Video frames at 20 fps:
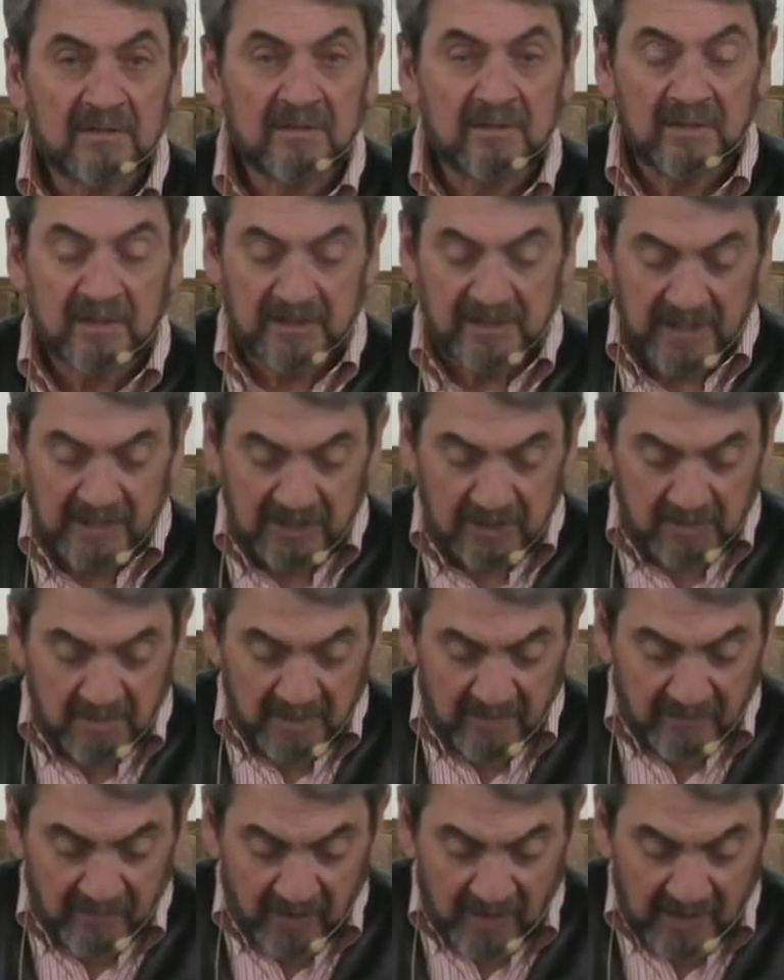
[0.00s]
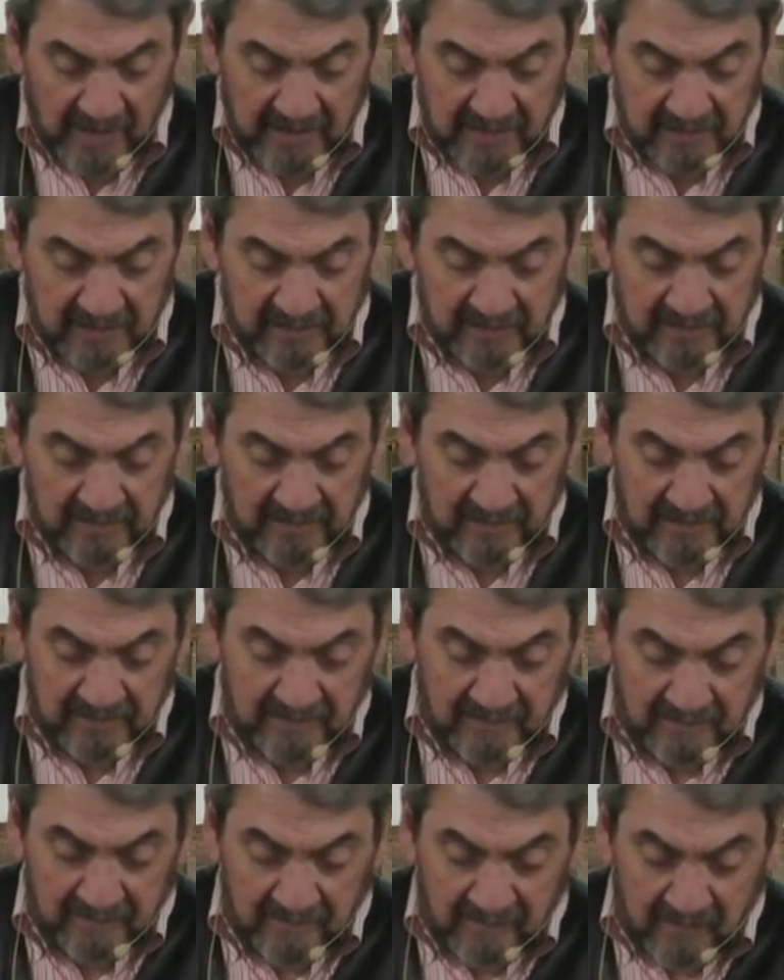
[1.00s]
the testament of Christ.
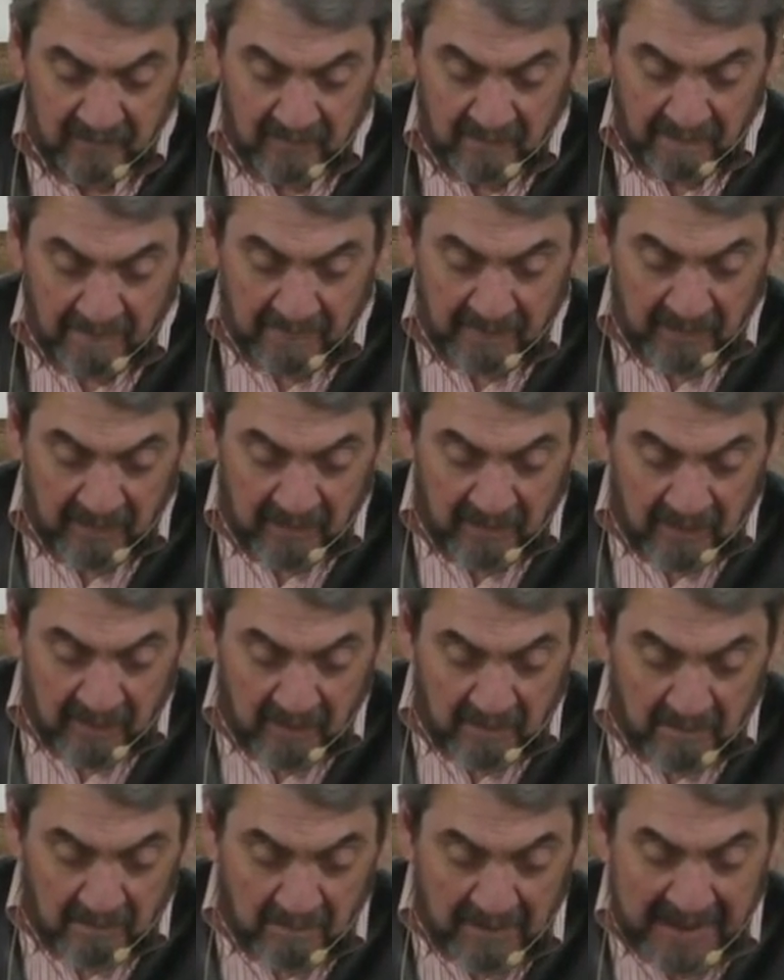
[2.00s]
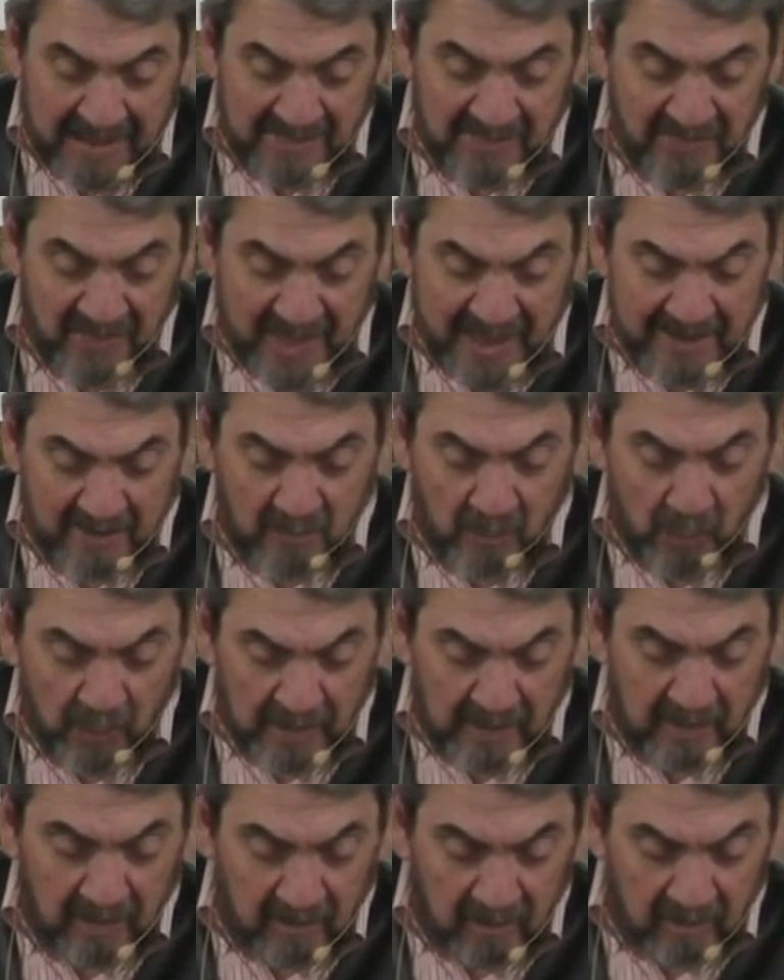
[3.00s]
By that
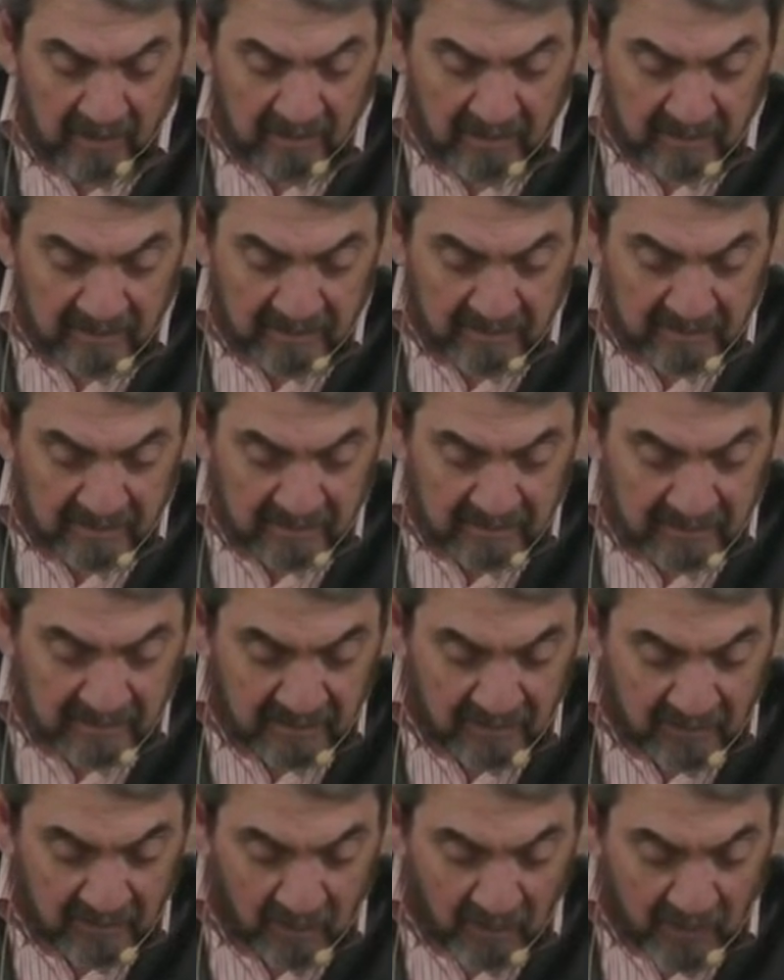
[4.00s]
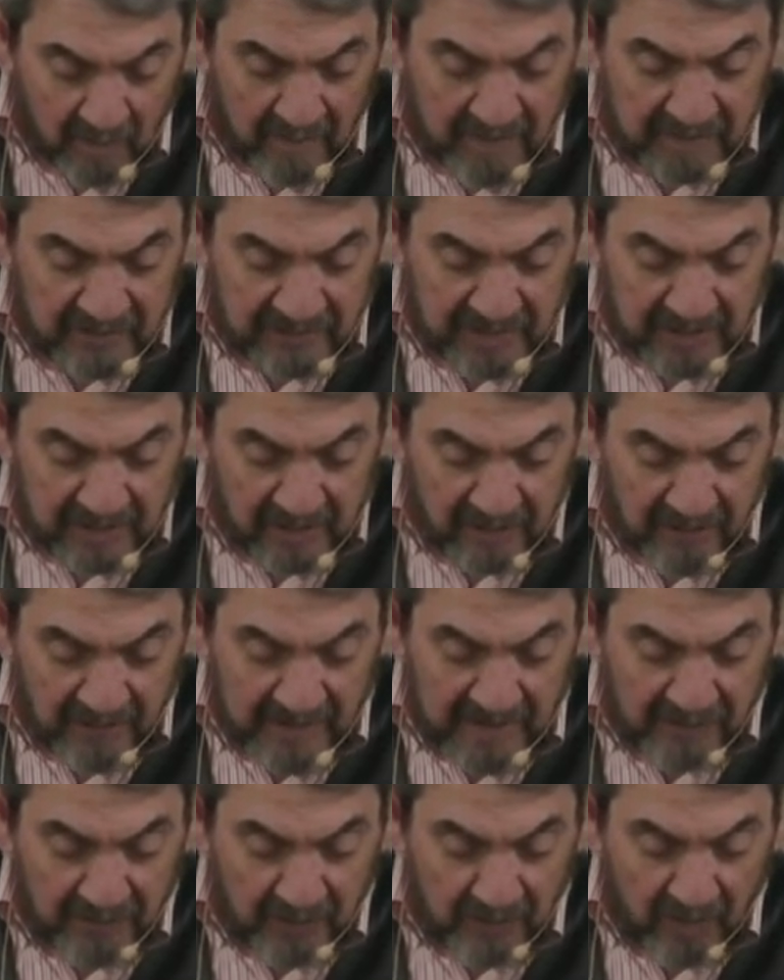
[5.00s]
will, We've been
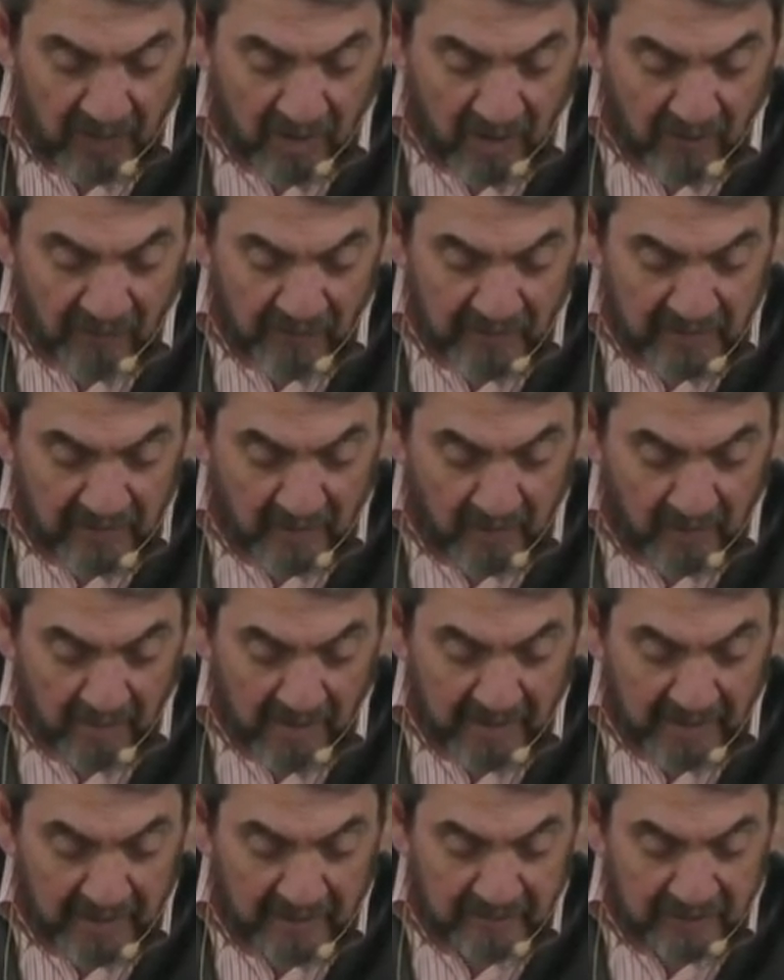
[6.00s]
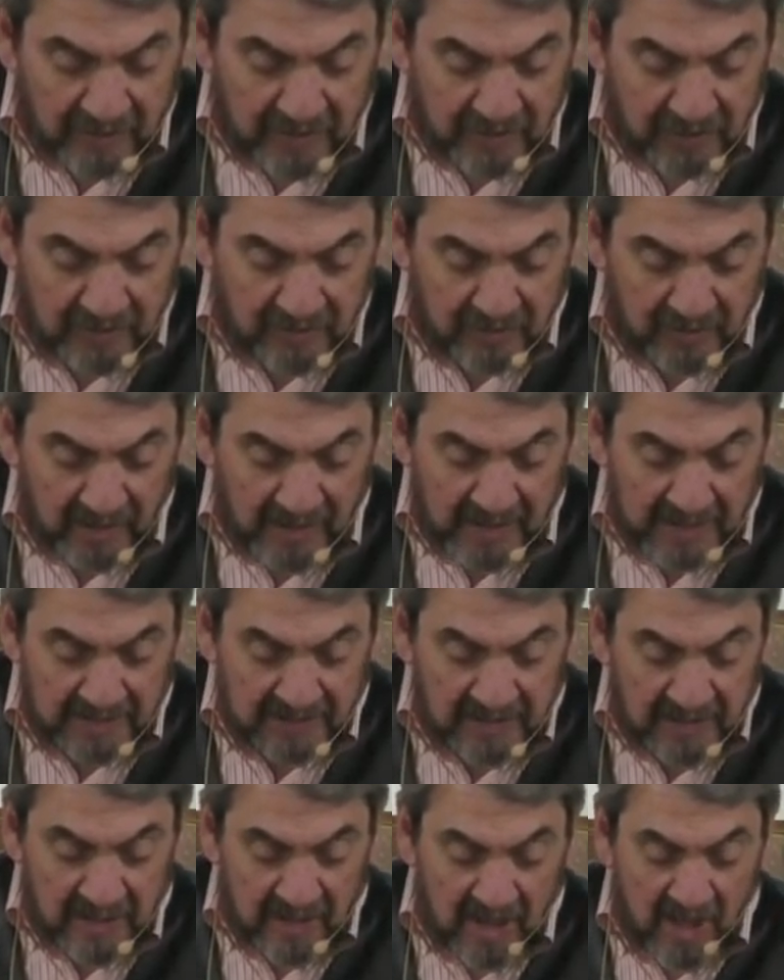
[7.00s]
sanctified through the offering of the body of Jesus
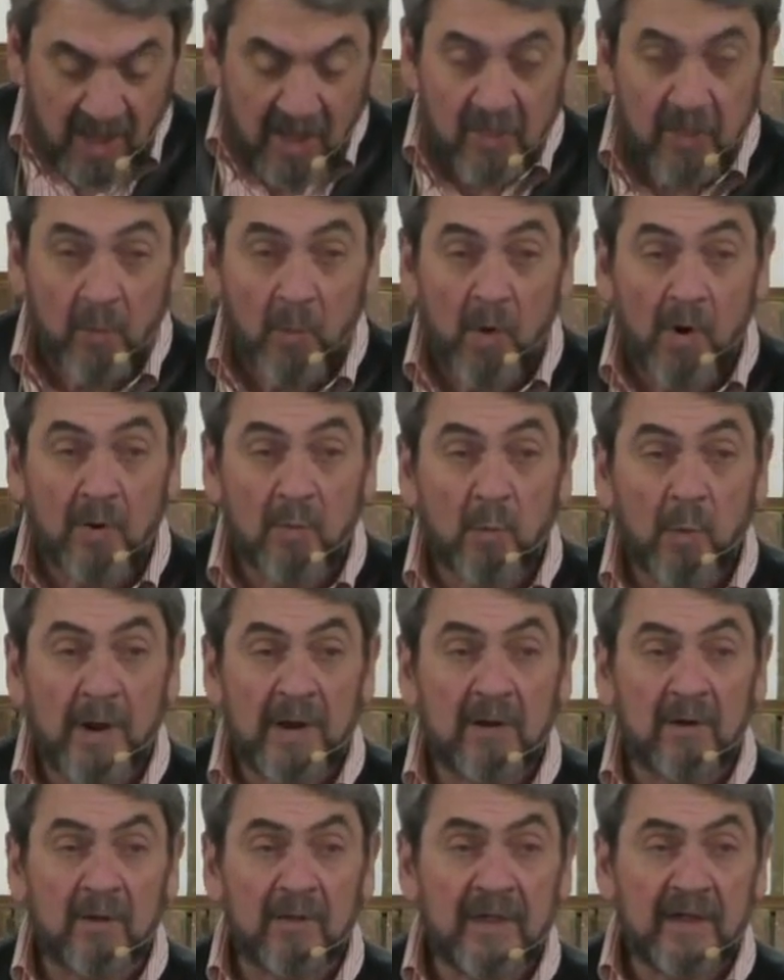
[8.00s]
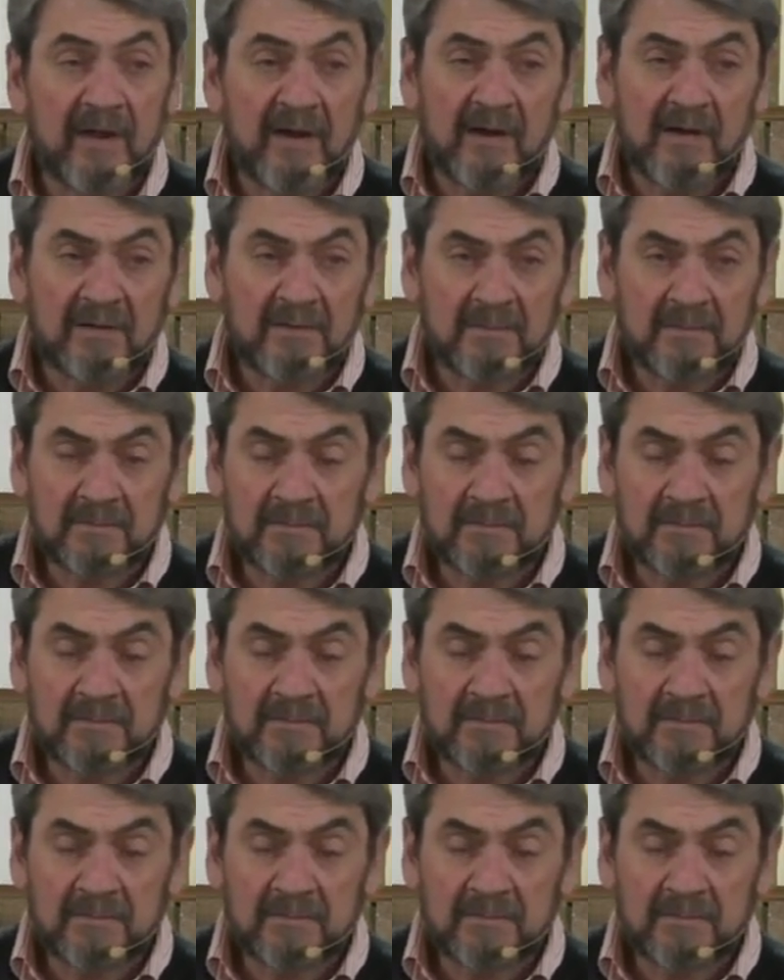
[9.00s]
Christ. The word will there,